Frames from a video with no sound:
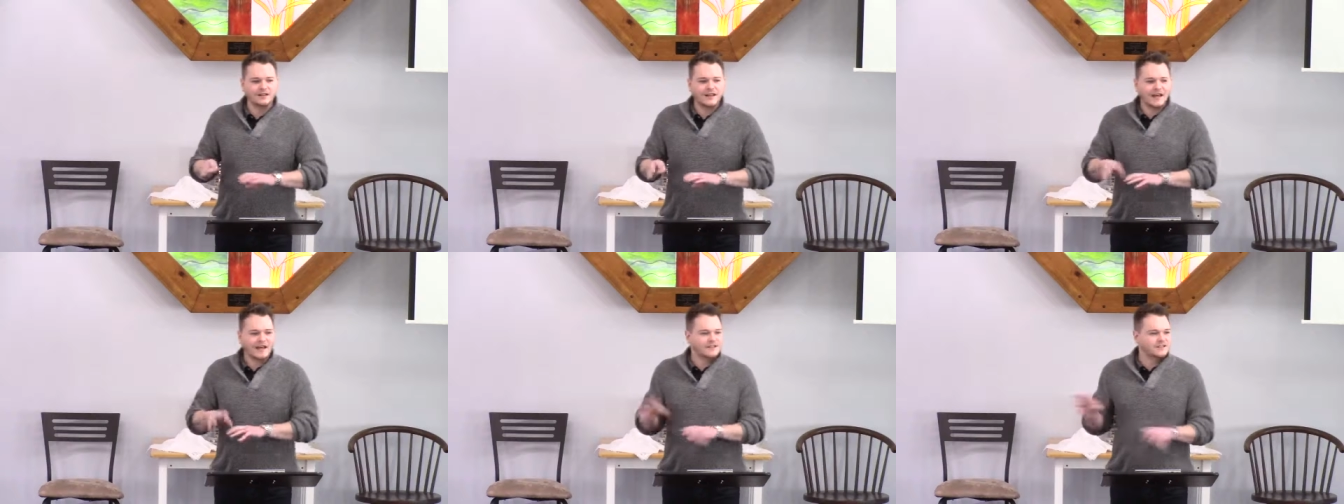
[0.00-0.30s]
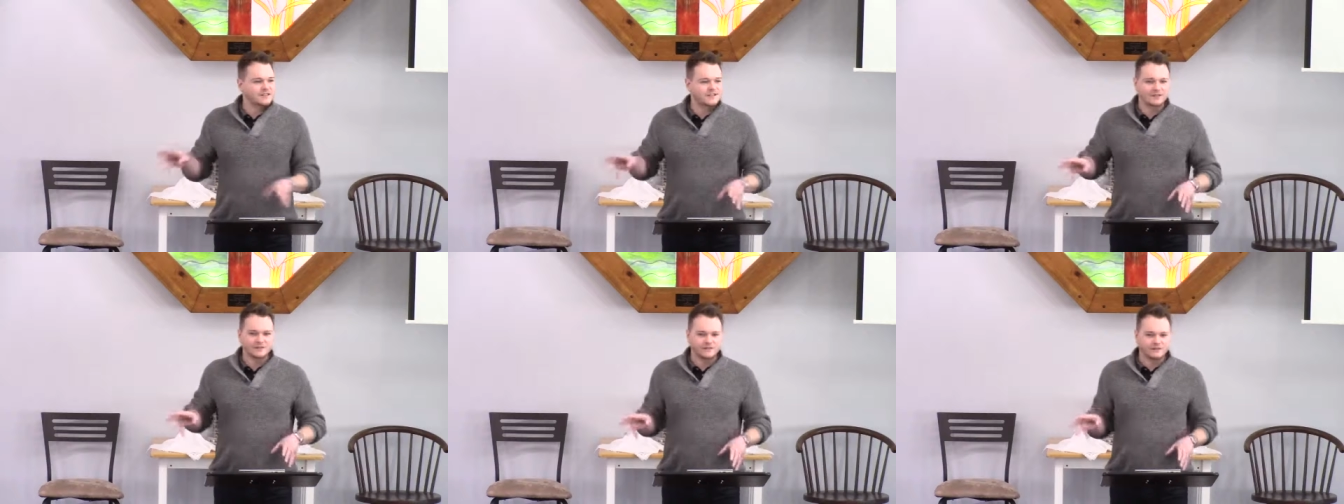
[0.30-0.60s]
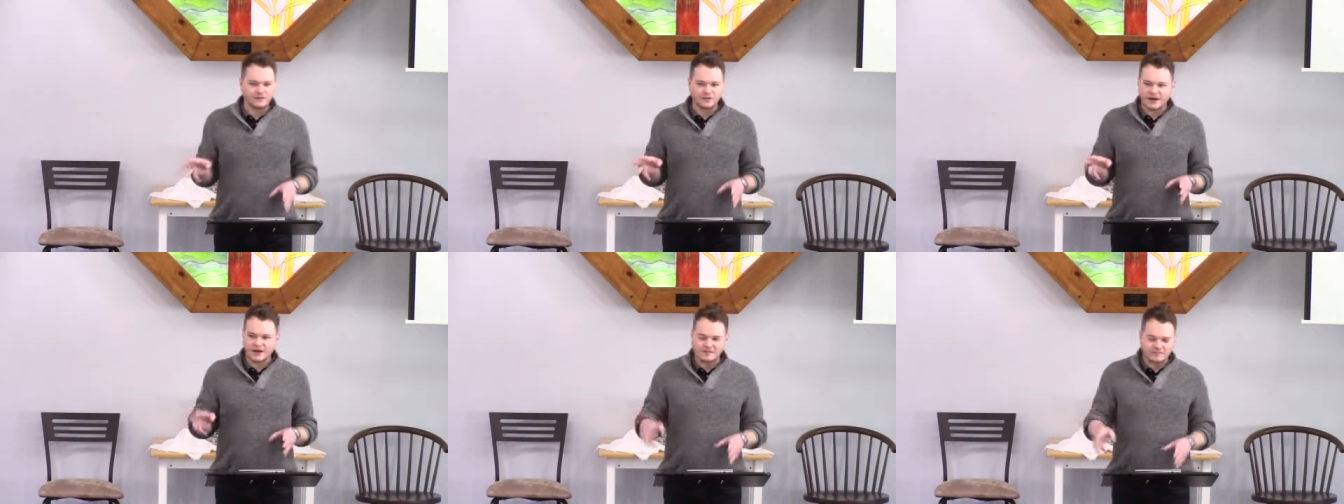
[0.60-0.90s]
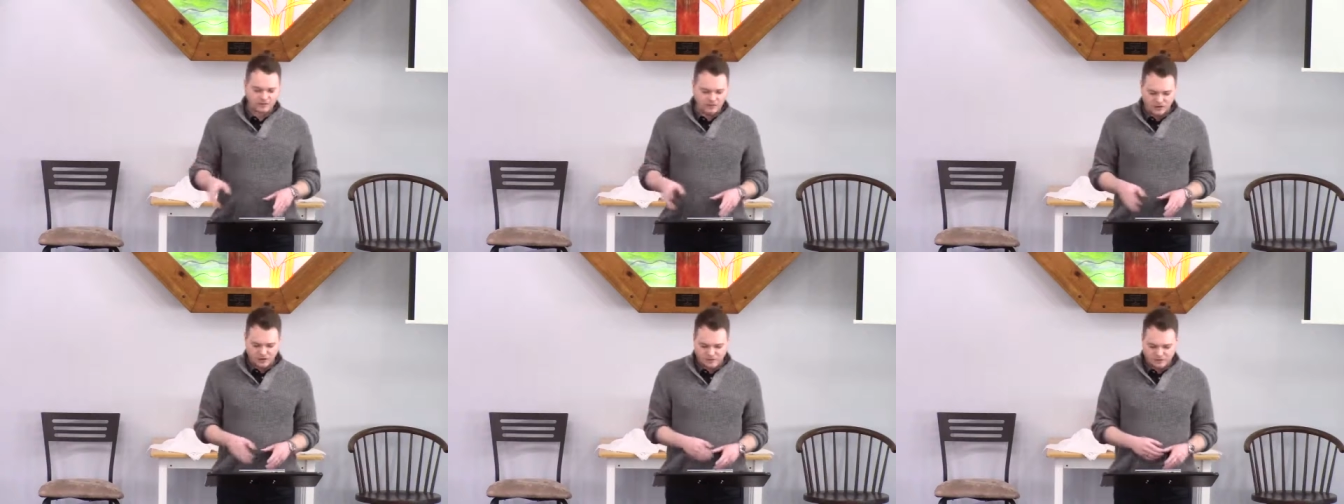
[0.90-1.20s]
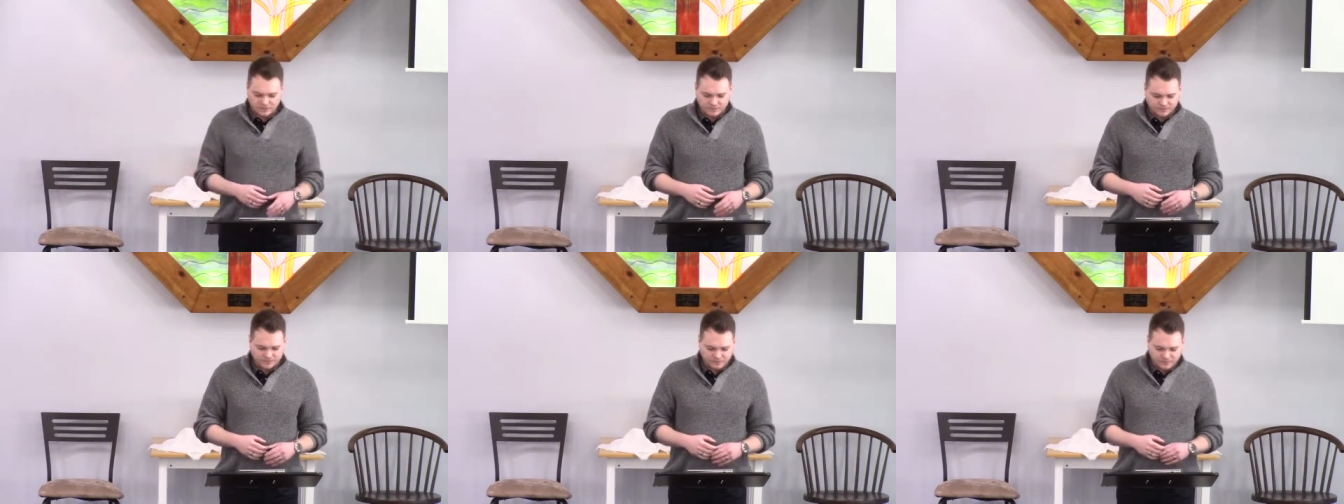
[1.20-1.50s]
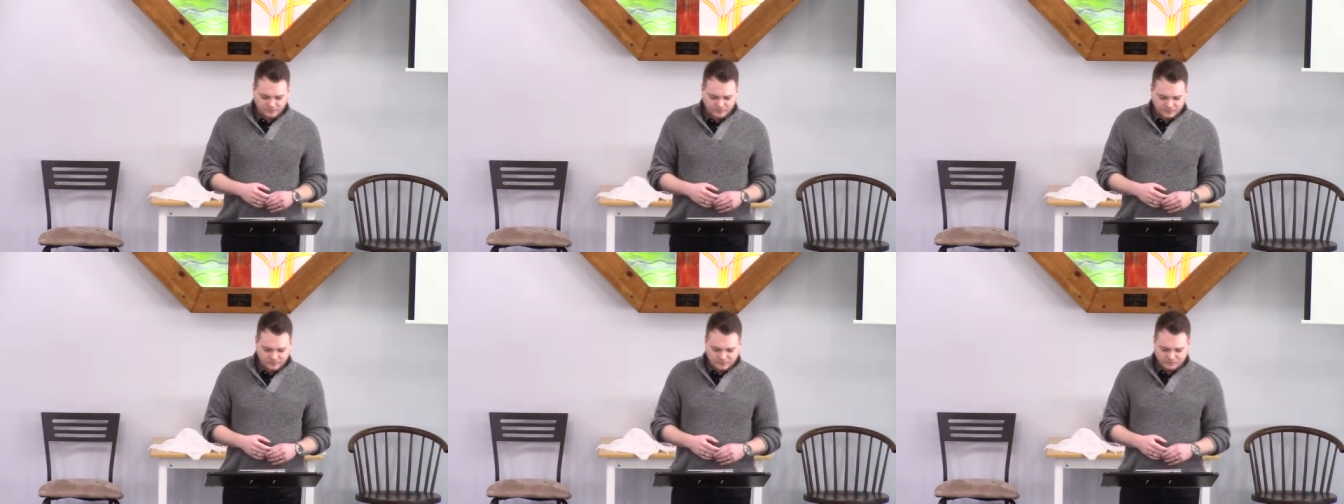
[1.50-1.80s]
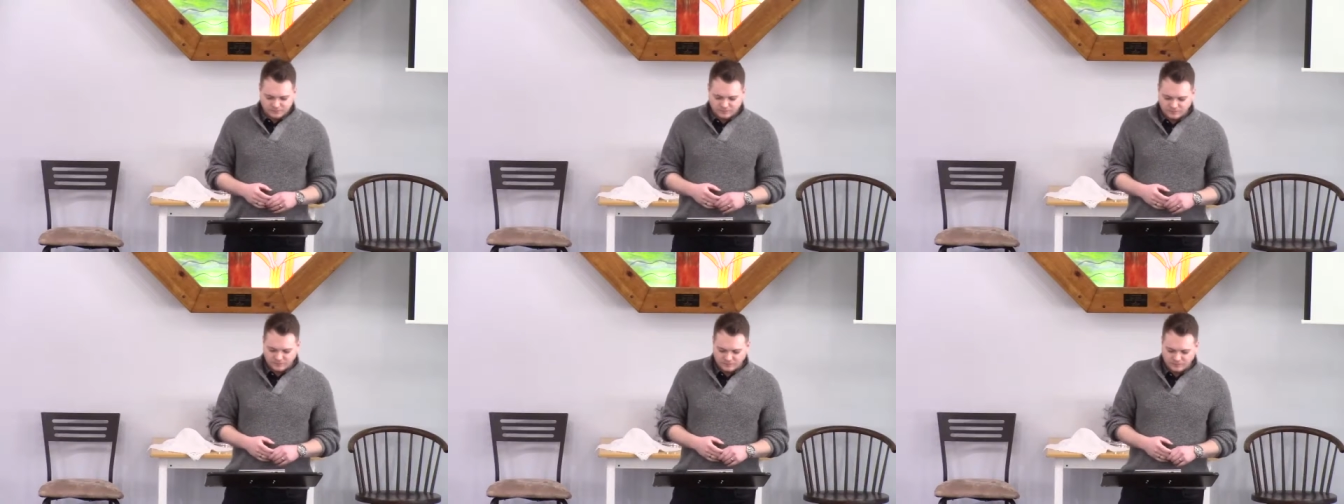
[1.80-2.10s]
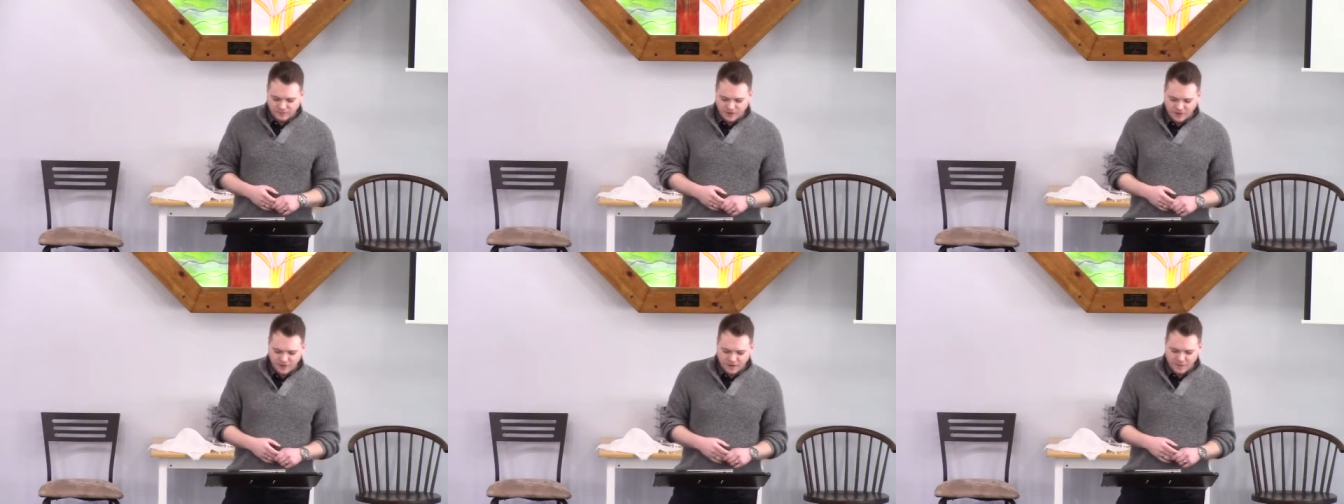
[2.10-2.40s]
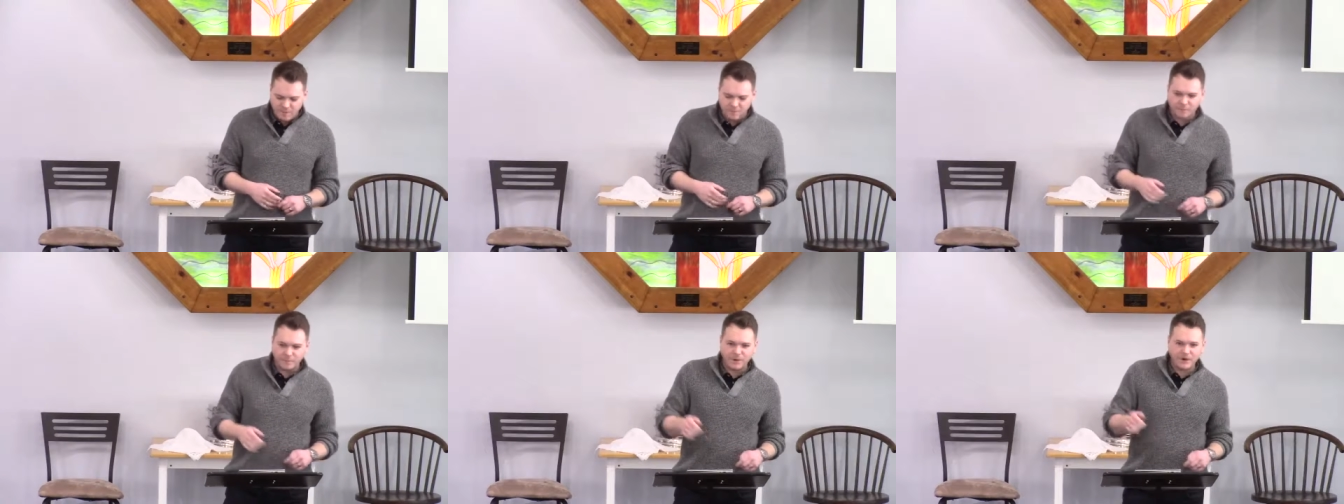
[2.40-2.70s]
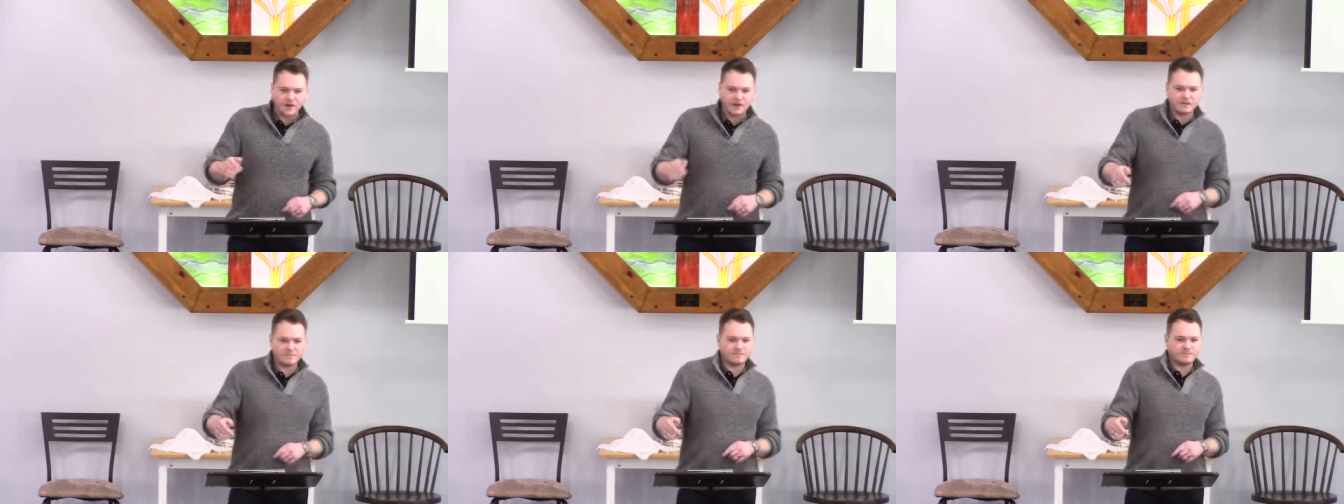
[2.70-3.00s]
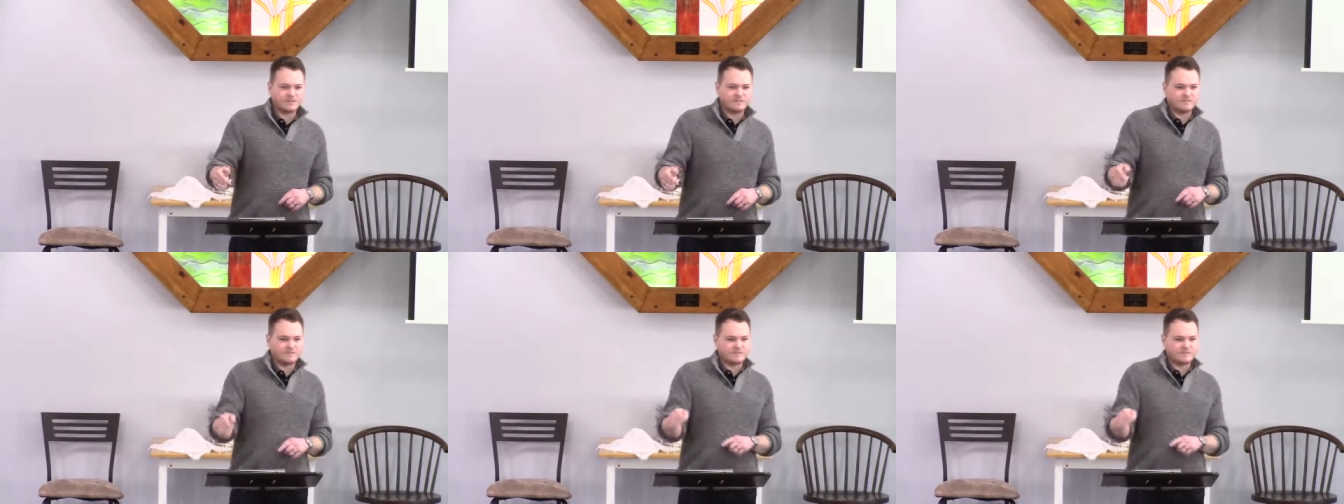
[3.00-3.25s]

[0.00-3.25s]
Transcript: lasted forever. But